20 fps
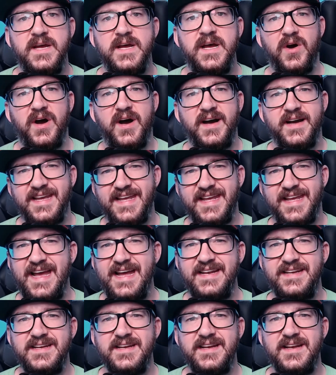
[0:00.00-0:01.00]

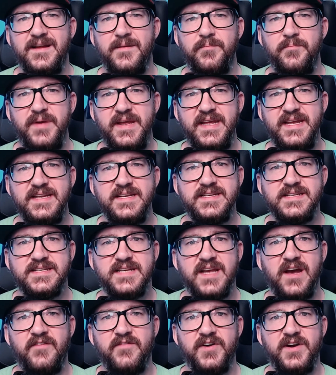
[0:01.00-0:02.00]
Again, being
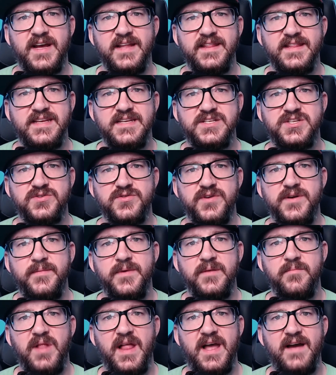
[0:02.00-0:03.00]
discovered on these
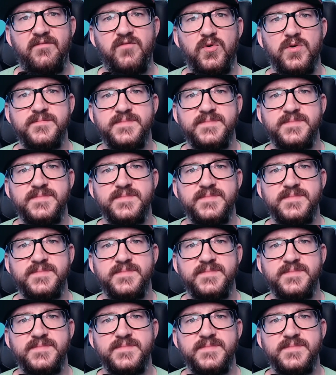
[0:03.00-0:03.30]
streaming platforms